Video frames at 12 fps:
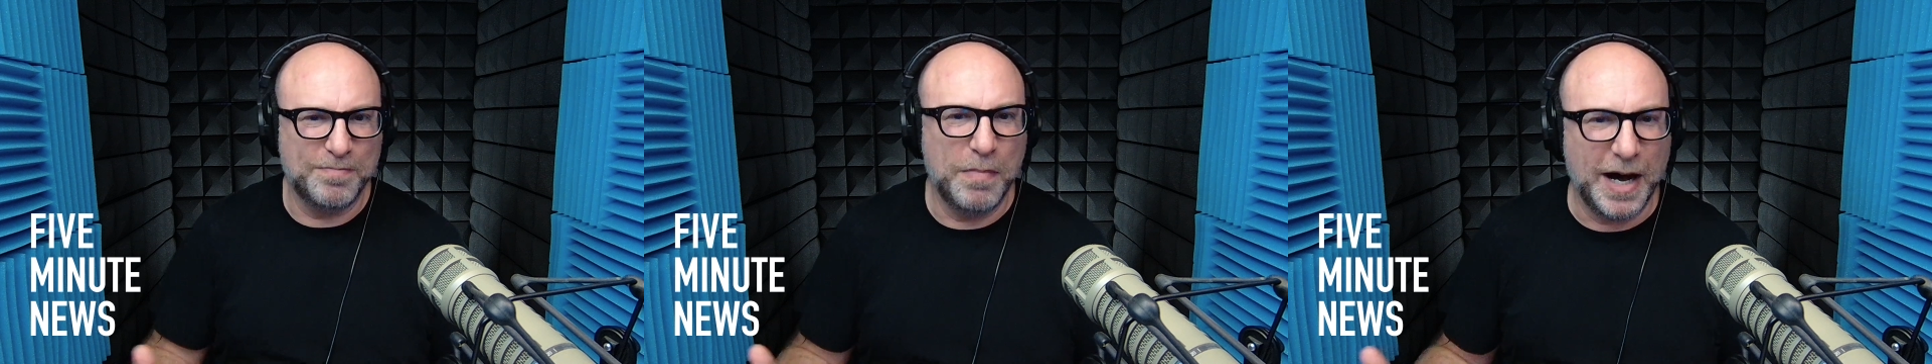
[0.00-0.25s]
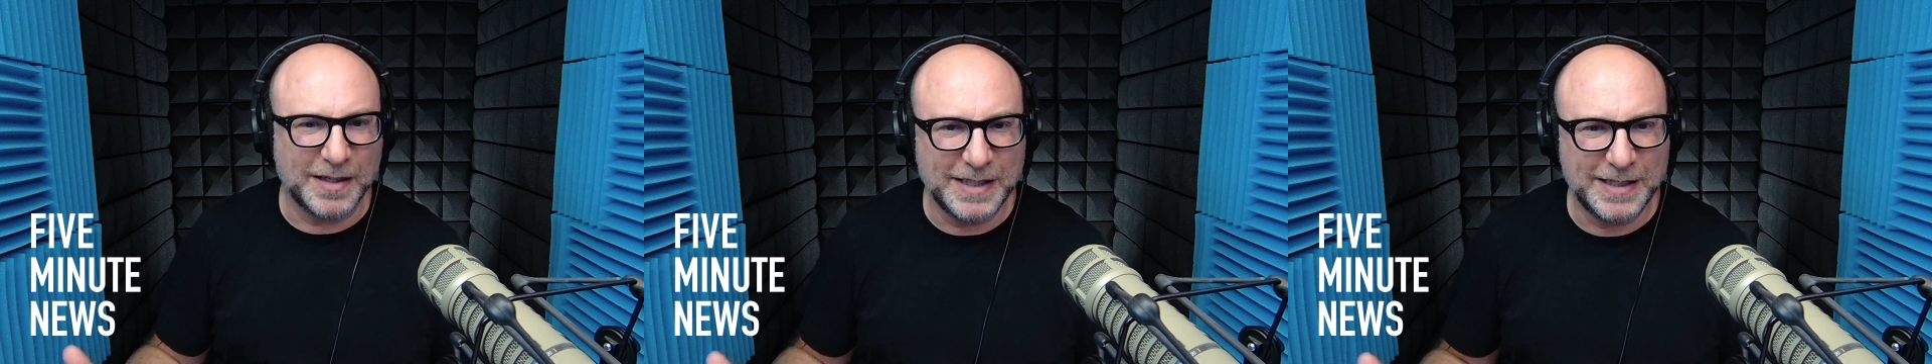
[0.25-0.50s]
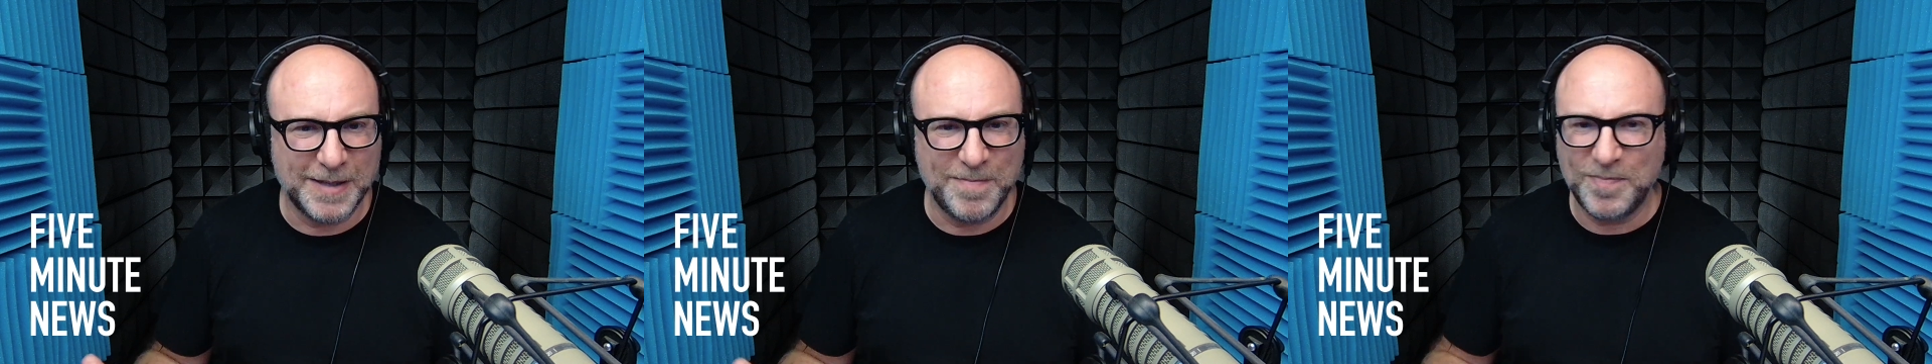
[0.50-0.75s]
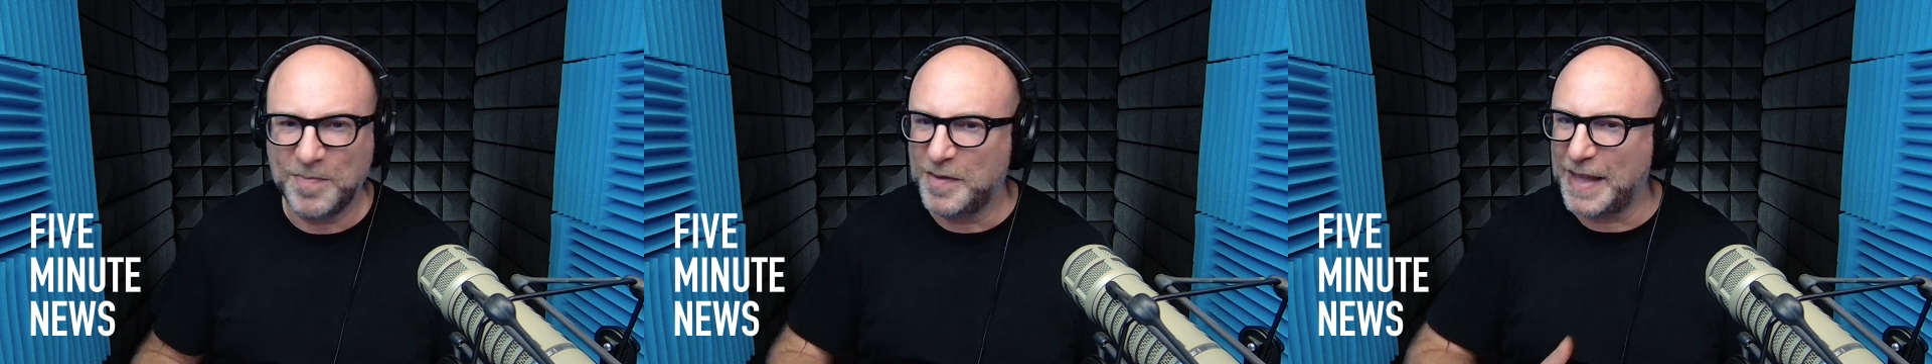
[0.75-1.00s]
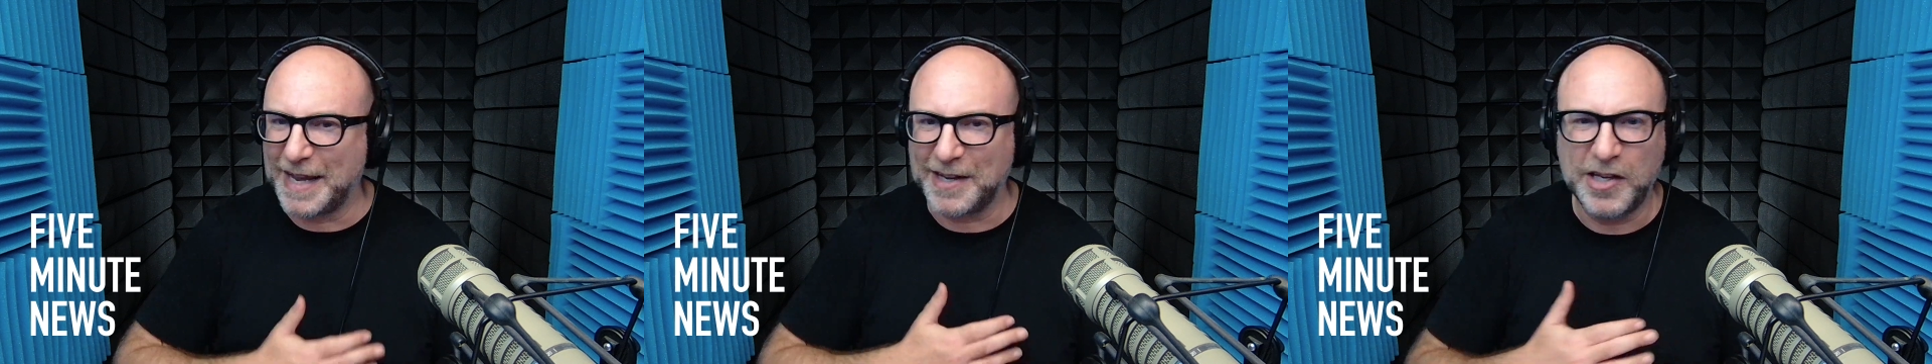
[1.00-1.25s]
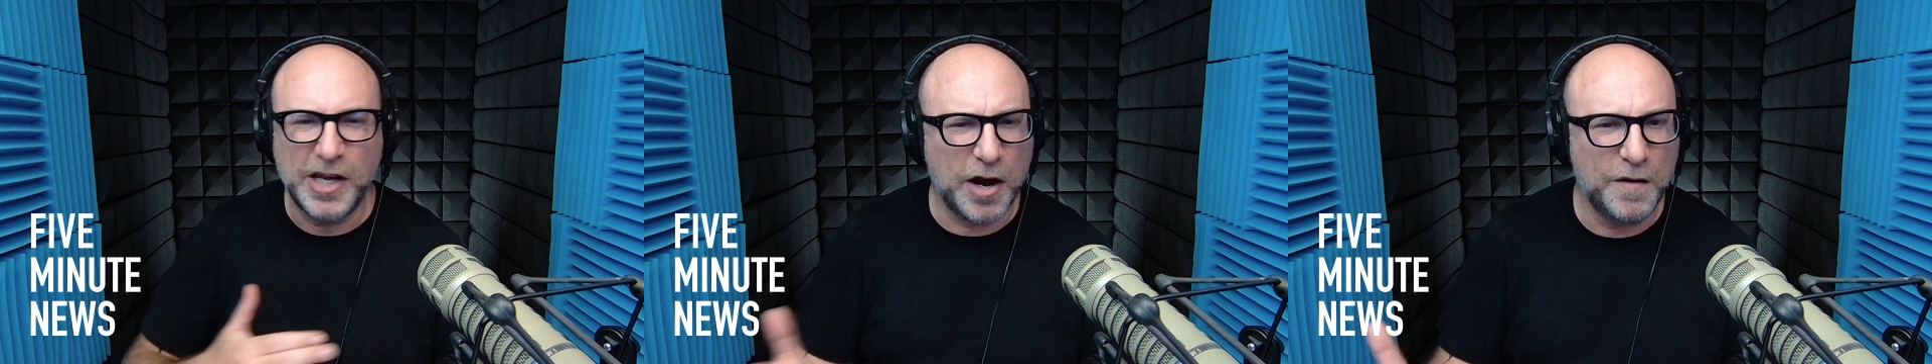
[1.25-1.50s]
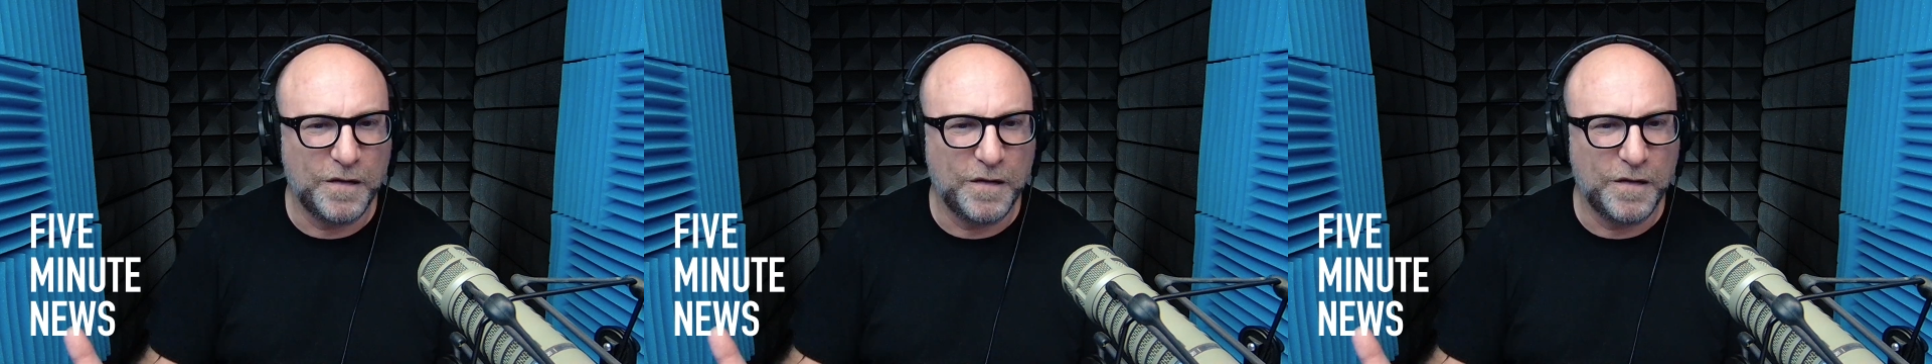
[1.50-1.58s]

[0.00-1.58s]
martyrdom, then go